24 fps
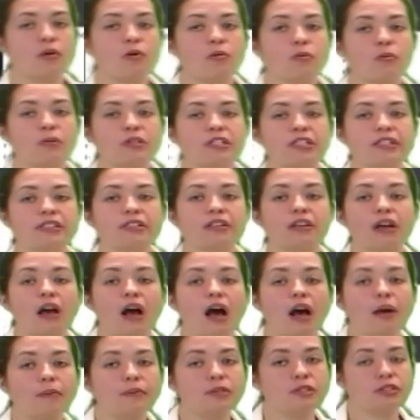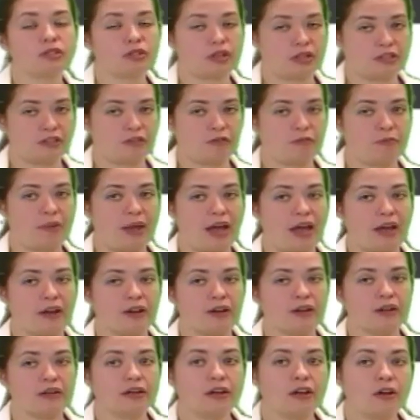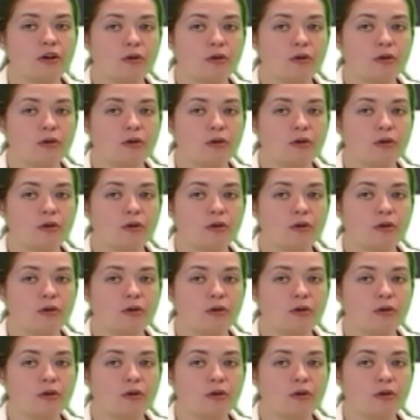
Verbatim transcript: which is an obstructive pattern.